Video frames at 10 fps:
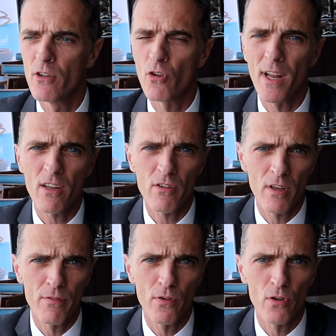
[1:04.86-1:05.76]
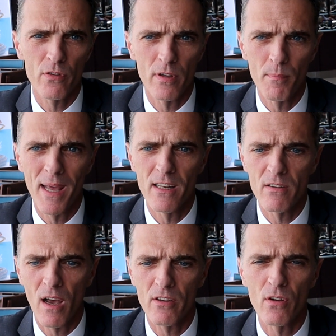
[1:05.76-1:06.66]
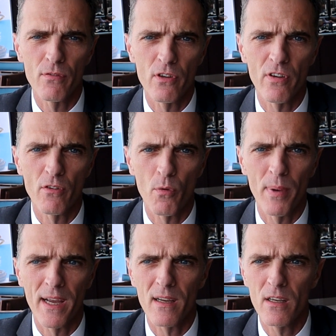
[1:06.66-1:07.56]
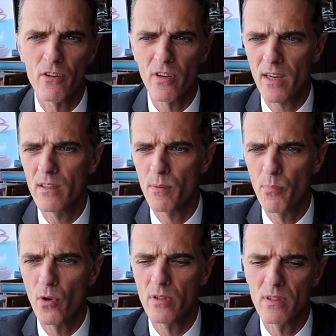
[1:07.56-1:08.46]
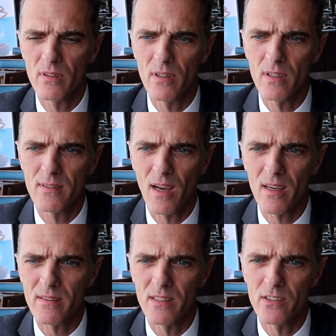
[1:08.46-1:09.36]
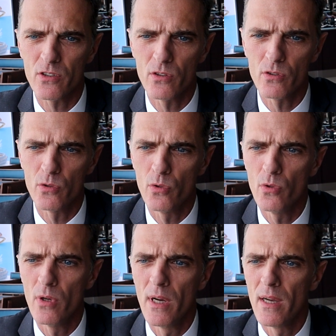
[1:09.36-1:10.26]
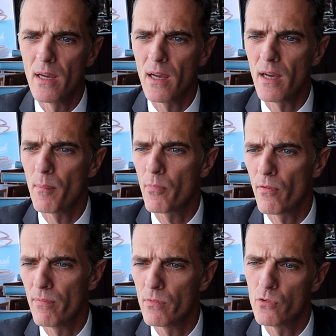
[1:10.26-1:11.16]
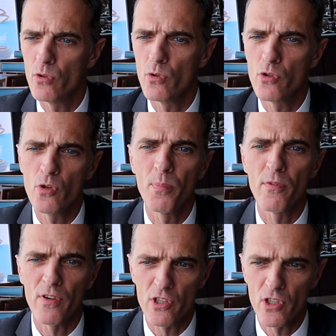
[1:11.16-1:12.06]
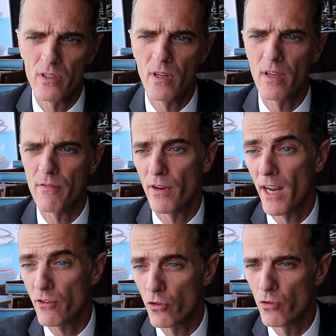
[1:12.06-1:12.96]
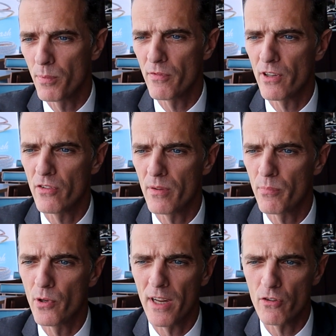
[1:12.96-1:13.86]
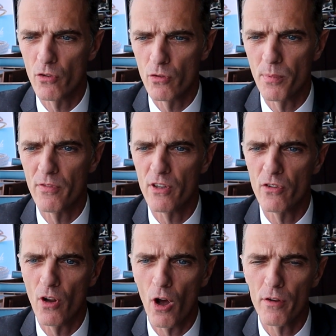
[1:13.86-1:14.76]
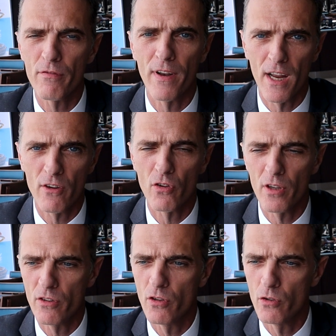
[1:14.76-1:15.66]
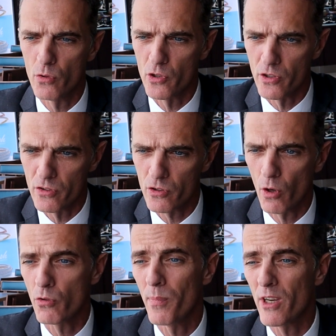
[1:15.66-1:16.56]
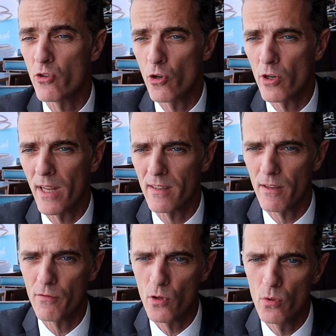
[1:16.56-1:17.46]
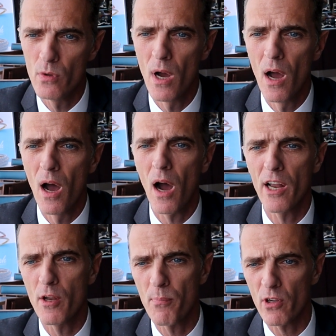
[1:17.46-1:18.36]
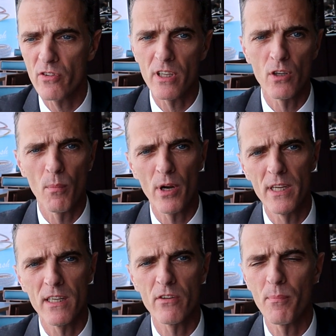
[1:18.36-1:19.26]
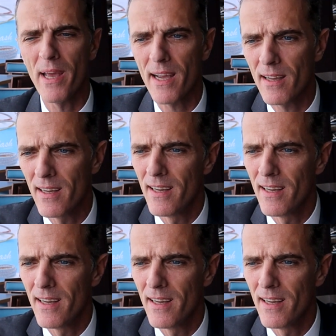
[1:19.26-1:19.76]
So that is the first main task of the central bank. The second important task is to do supervision, financial supervision, prudential supervision on financial institutions. So to make sure that if you are depositing your money at the bank,